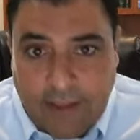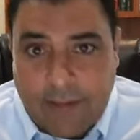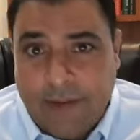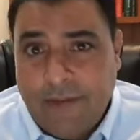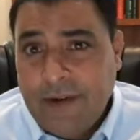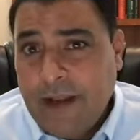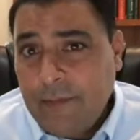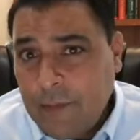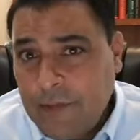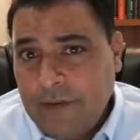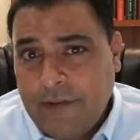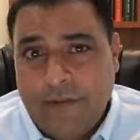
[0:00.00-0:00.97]
Different eye
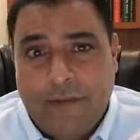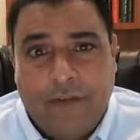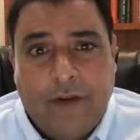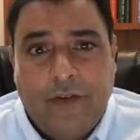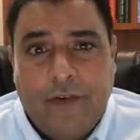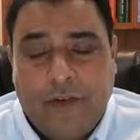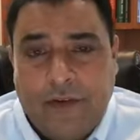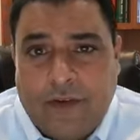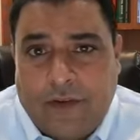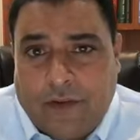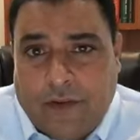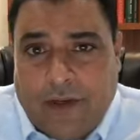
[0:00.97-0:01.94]
movements have different functions.
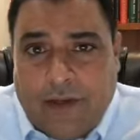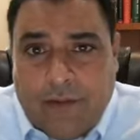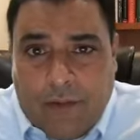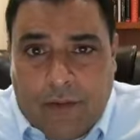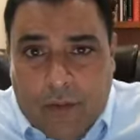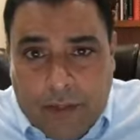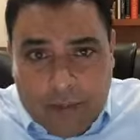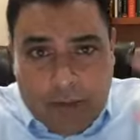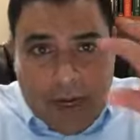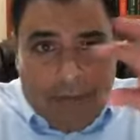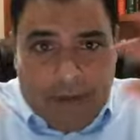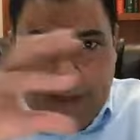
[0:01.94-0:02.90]
So like quick
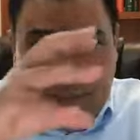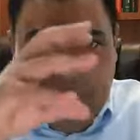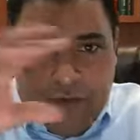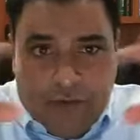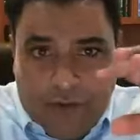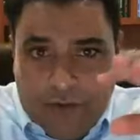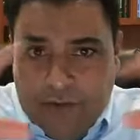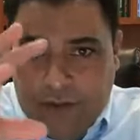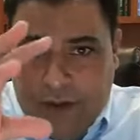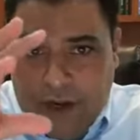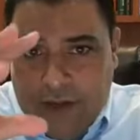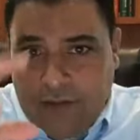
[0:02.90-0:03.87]
rapid eye movements are called
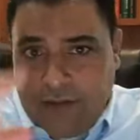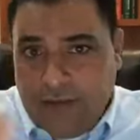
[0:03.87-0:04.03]
saccades.